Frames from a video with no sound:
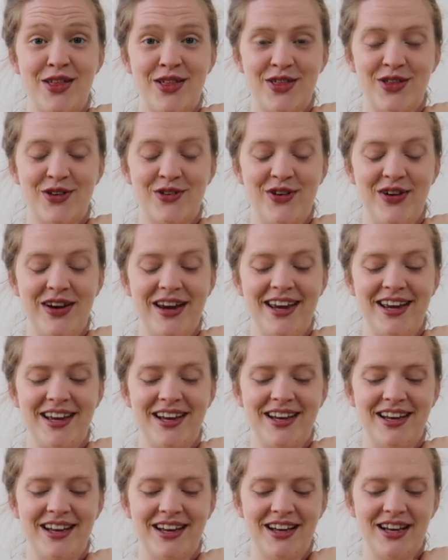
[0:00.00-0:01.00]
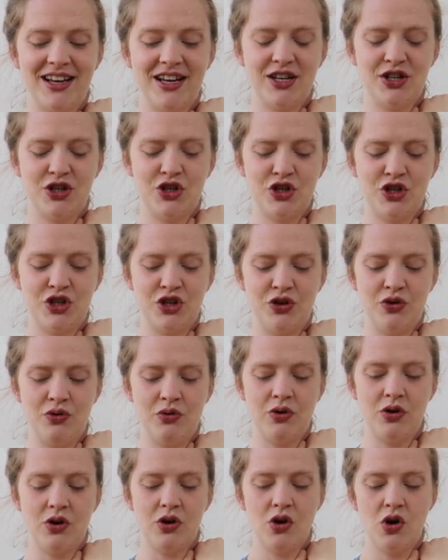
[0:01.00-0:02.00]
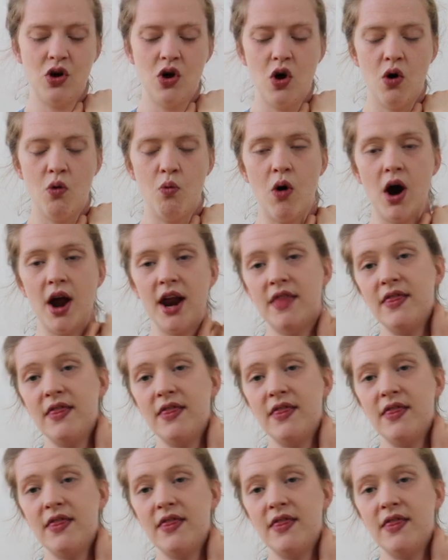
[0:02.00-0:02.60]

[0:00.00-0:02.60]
3, 2, 1,